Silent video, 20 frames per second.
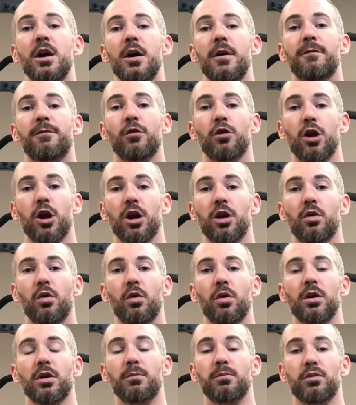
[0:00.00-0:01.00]
for our
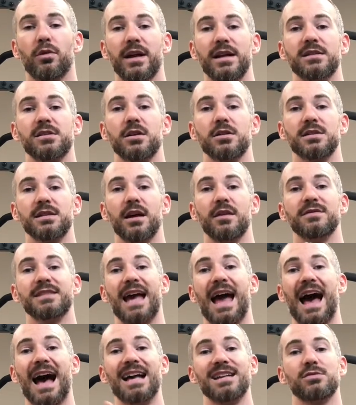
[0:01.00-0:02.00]
core to brace ourselves
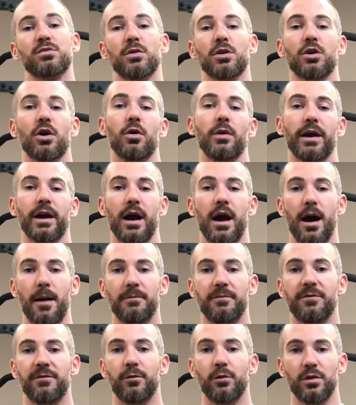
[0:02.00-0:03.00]
as we're going
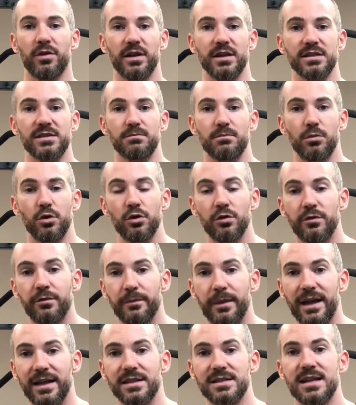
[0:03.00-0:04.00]
up for this
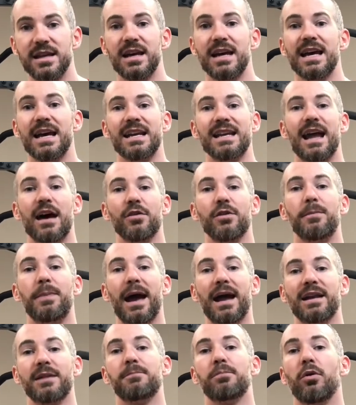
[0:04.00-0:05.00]
movement. Now the
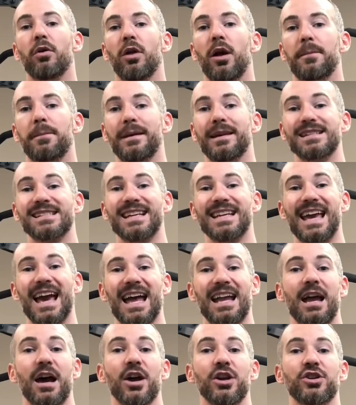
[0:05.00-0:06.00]
banded pull-up is again
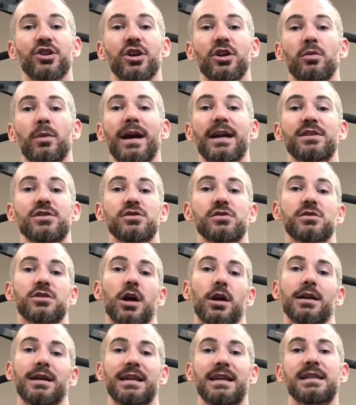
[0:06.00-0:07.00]
a good way to
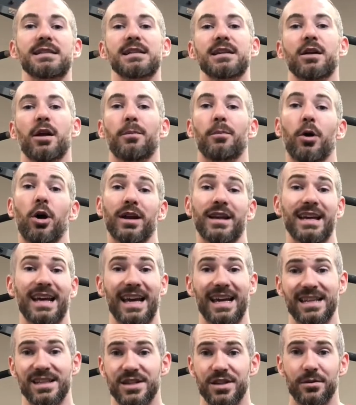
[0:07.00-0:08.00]
start easing our body
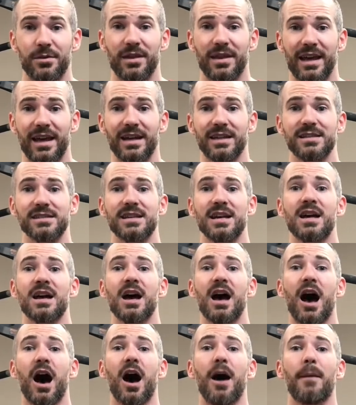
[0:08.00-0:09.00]
into things.
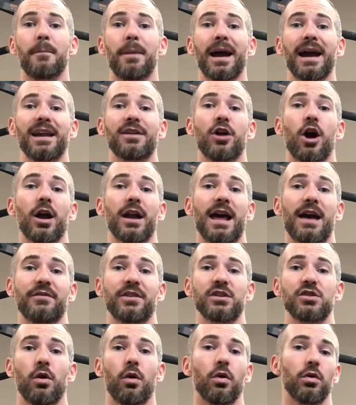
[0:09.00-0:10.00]
By not having
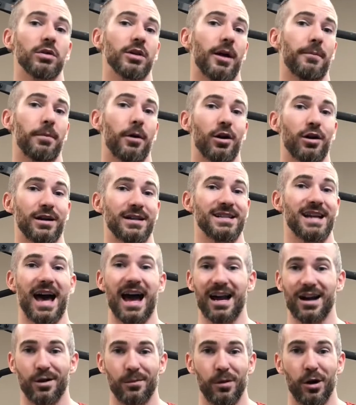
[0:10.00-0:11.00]
to hold up our
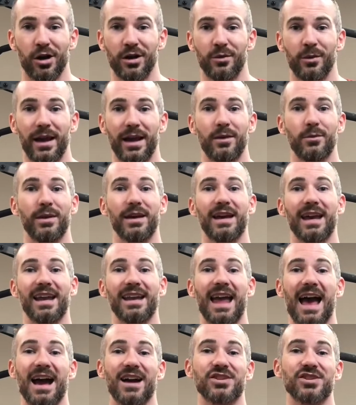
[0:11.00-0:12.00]
entire body weight, we can
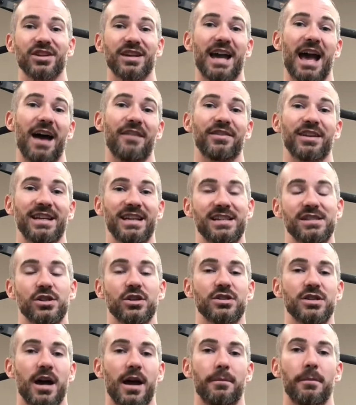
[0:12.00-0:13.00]
actually have an easier
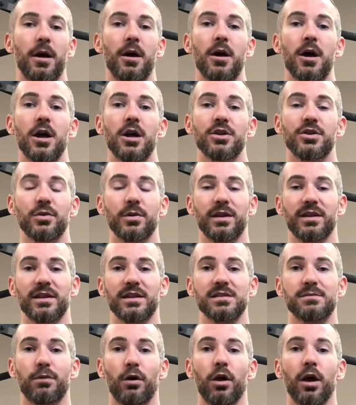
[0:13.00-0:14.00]
time doing
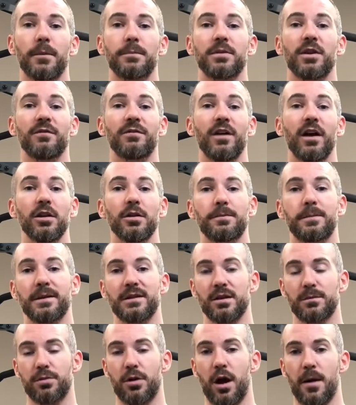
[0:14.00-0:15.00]
this pull-up, developing
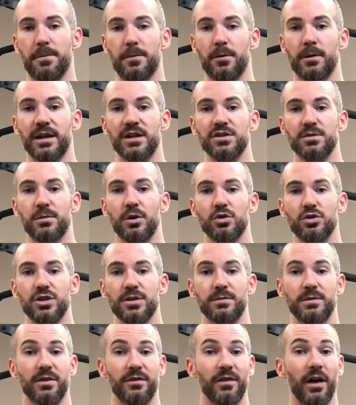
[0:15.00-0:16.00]
the proper range of
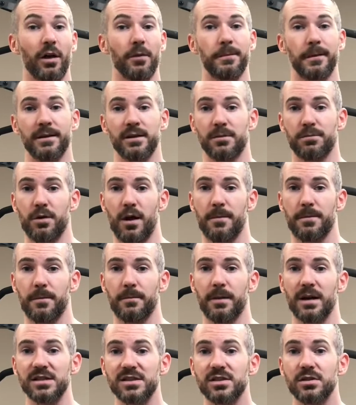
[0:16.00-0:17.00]
motion, developing the proper
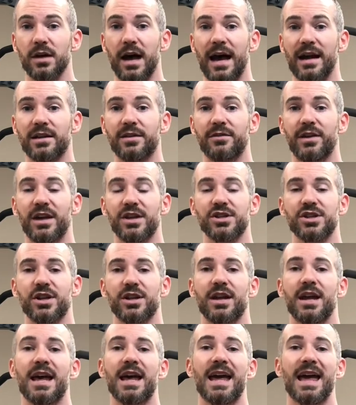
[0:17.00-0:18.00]
muscle activation,
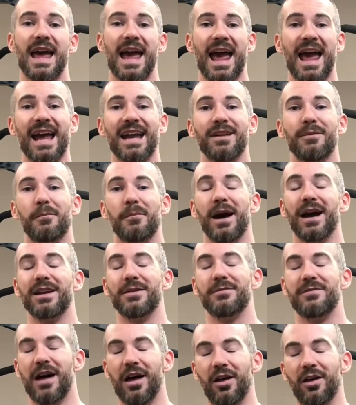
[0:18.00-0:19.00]
and by
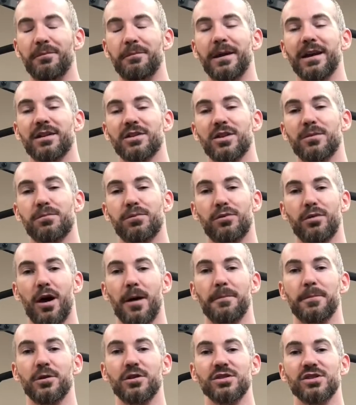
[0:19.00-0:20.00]
developing the
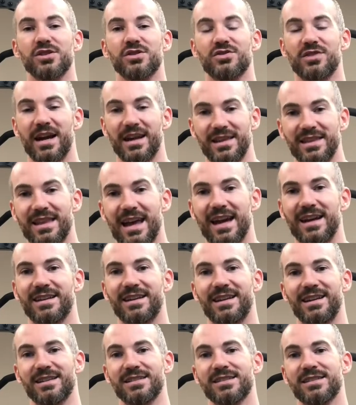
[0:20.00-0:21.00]
proper strength
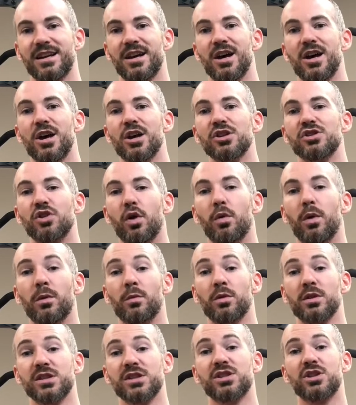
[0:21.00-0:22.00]
techniques. So when
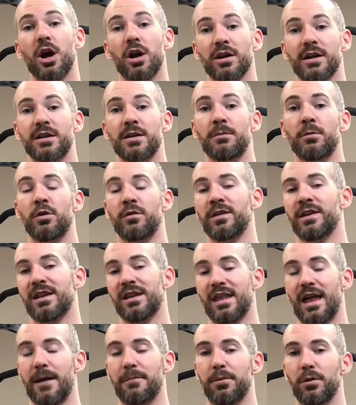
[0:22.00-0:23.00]
we're starting to move into
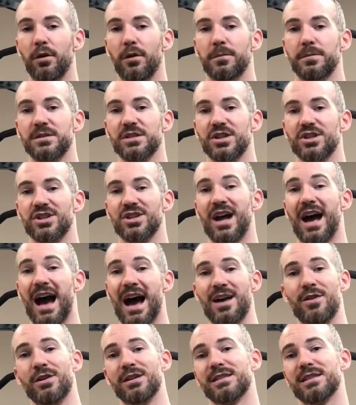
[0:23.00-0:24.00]
that pull-up position, I
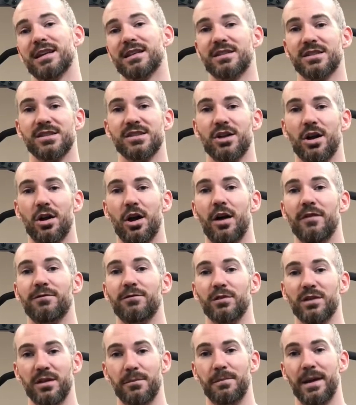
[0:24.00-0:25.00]
always like to start off
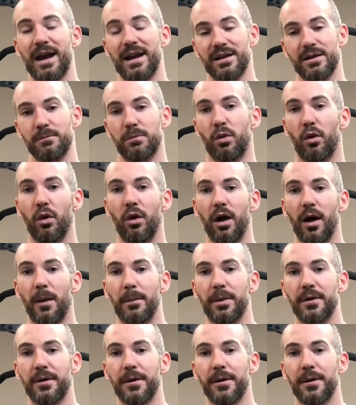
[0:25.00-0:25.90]
with the banded pull-up.